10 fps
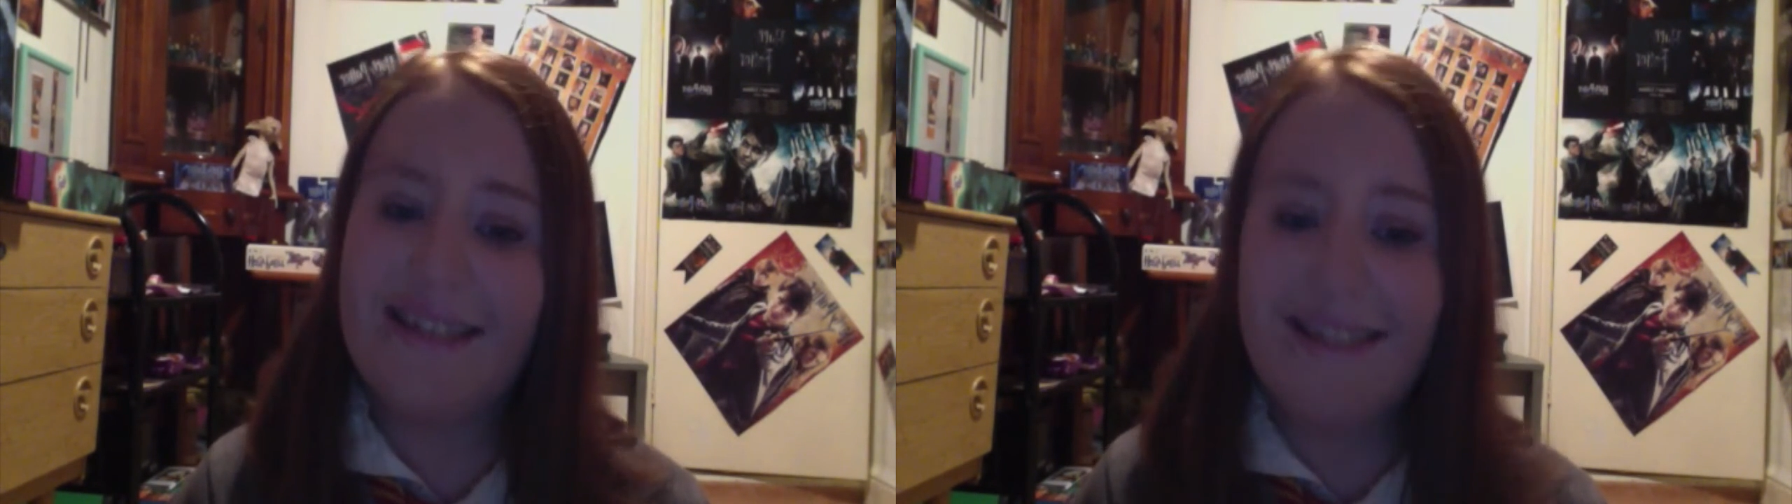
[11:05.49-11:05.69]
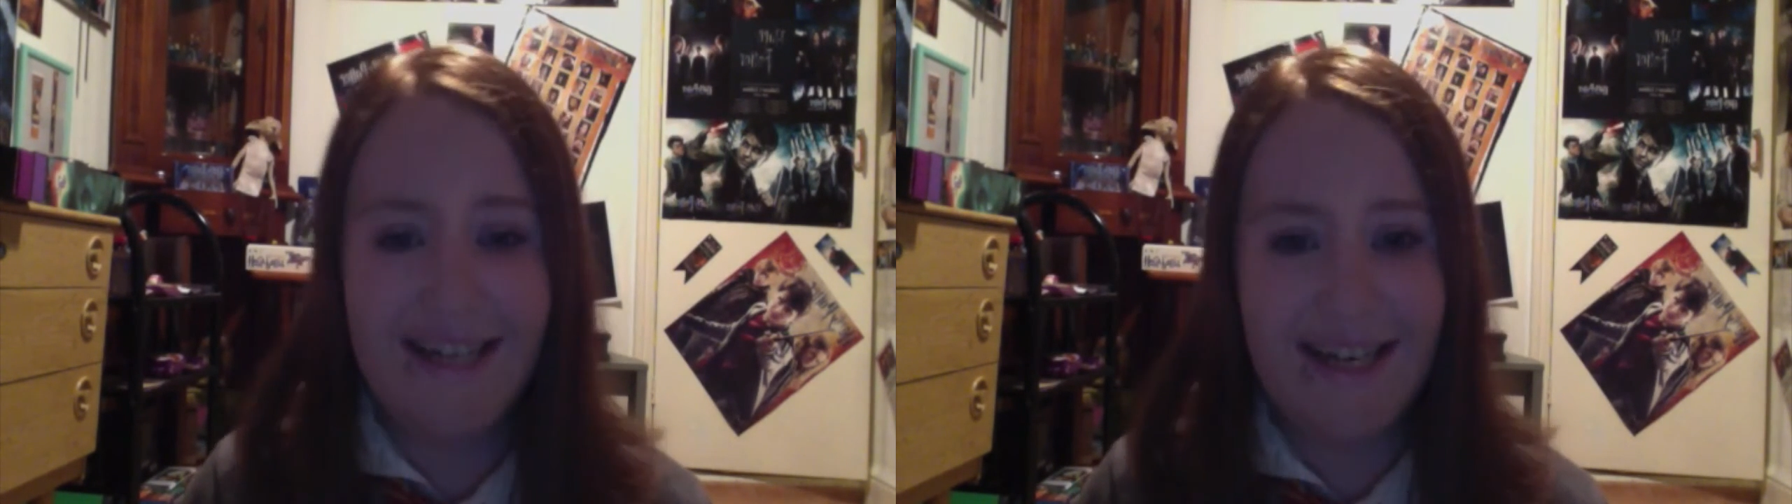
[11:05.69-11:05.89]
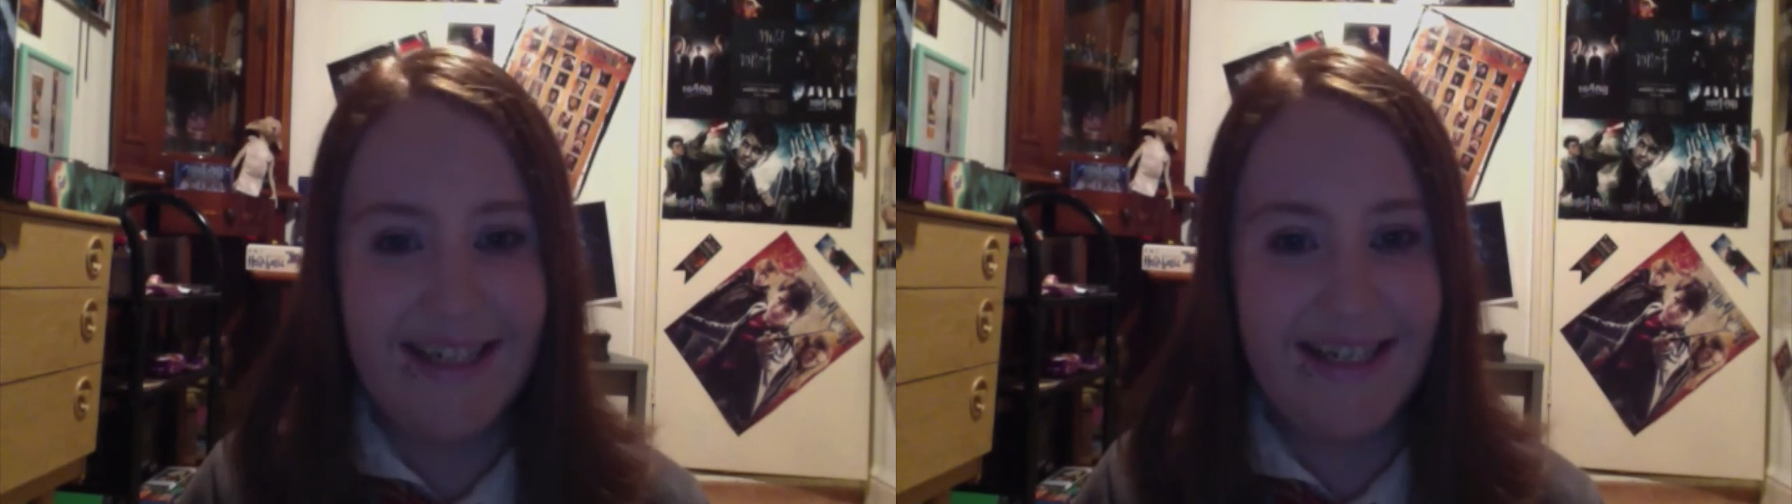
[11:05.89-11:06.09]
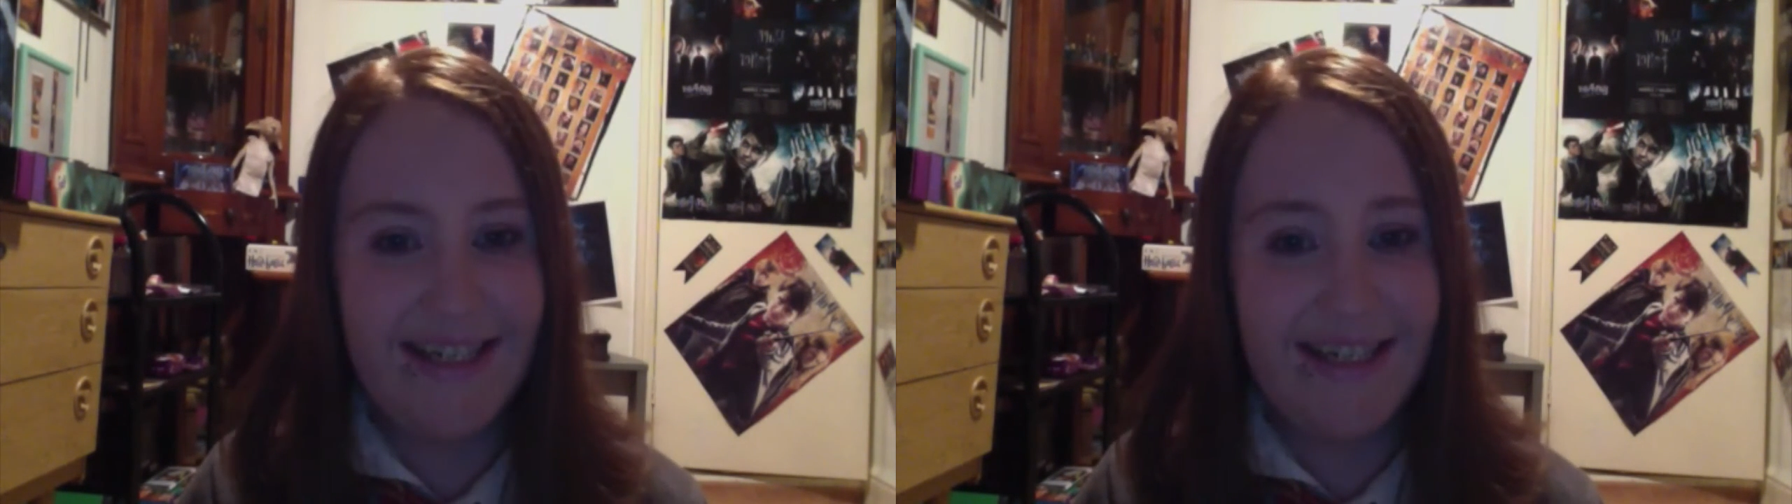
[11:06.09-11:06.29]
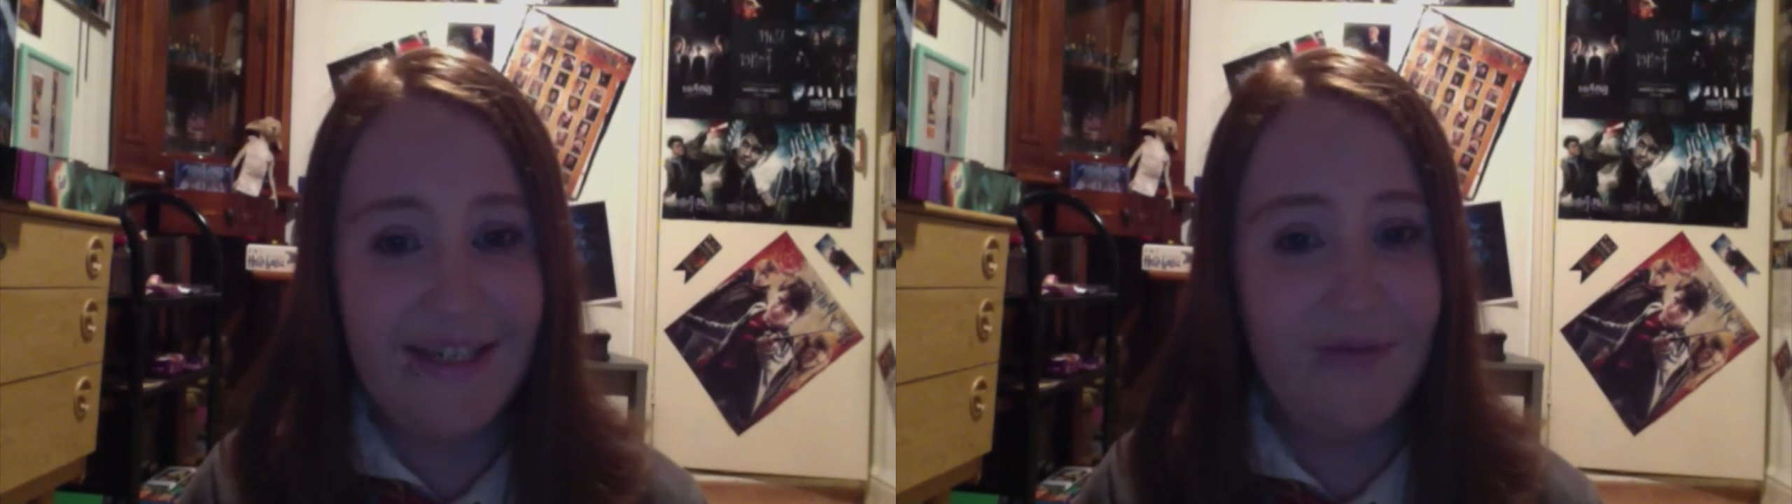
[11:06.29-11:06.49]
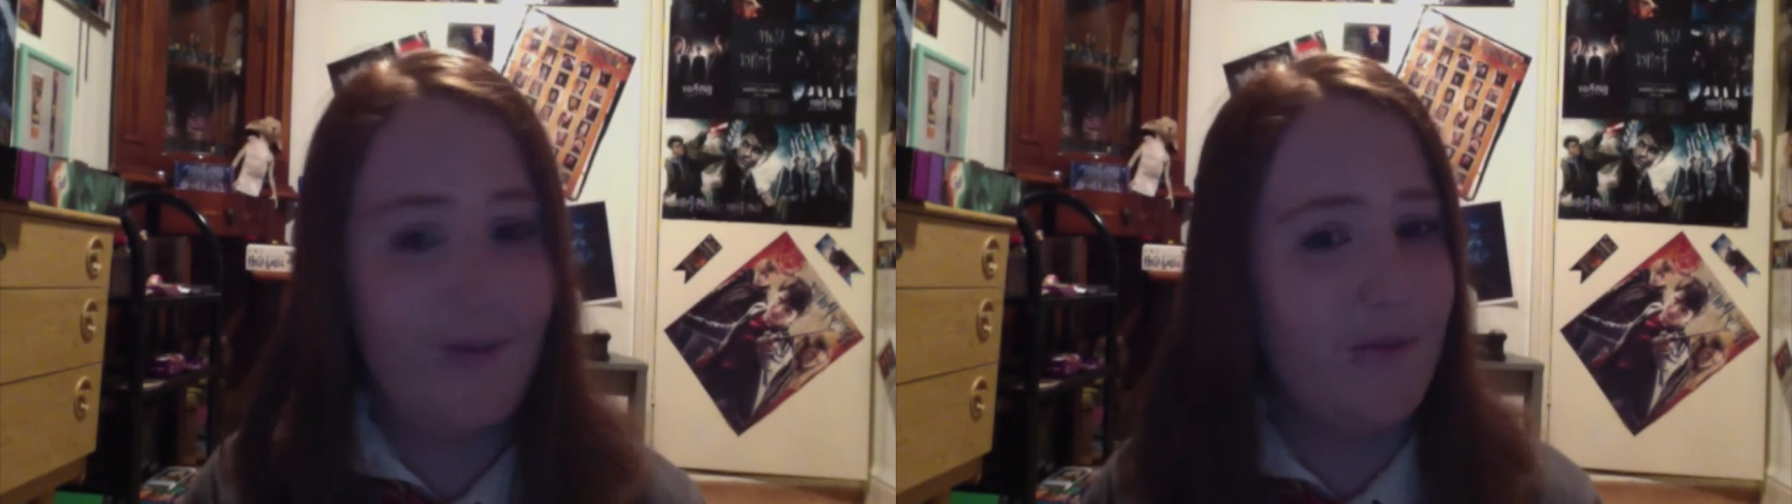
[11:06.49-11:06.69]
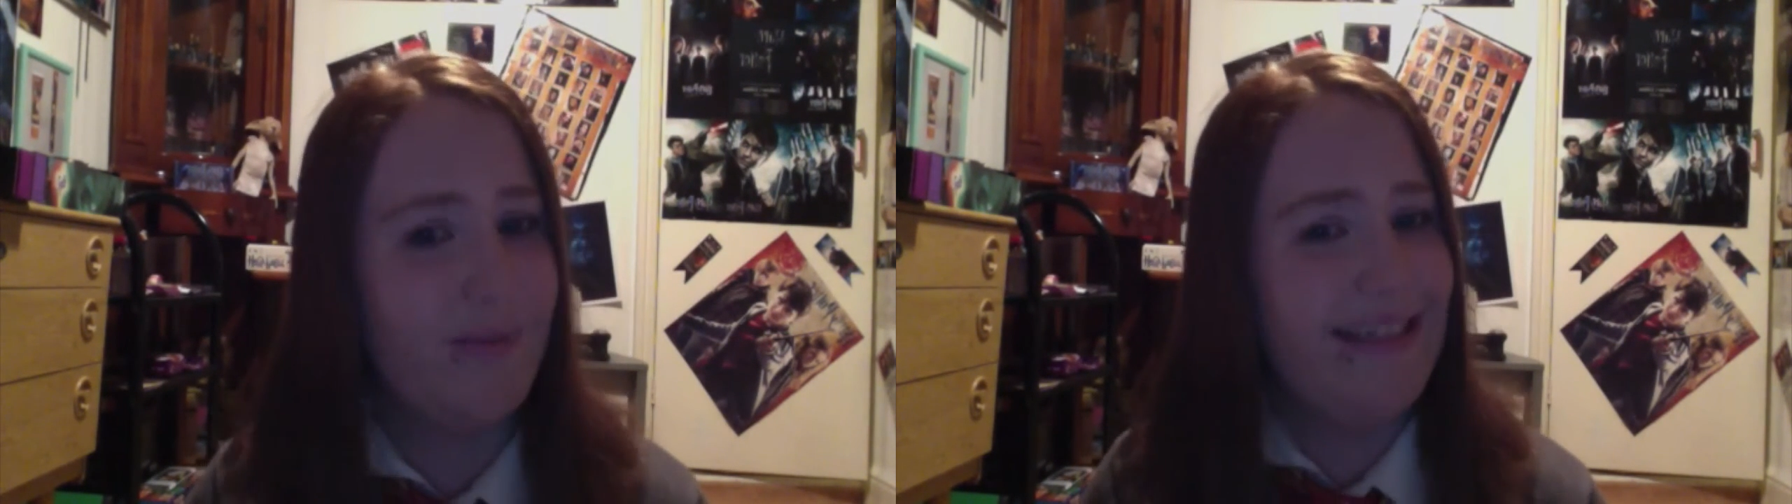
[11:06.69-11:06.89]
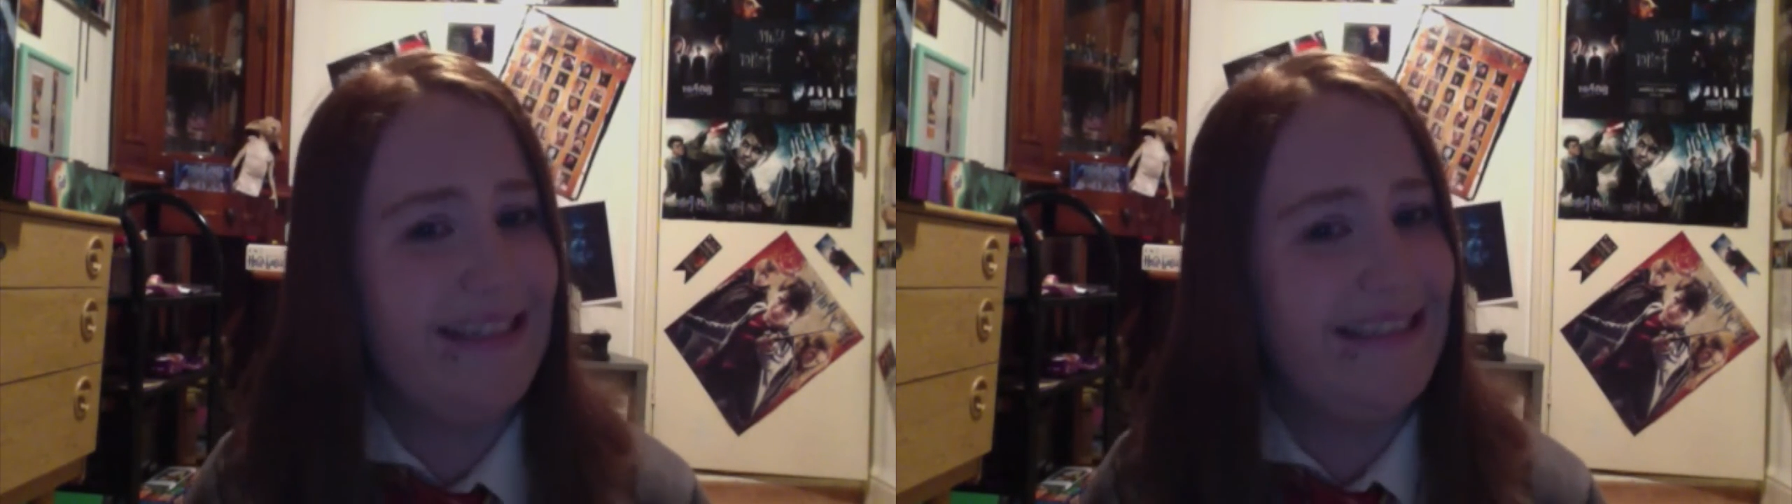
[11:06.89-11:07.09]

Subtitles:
to tie a tie for me.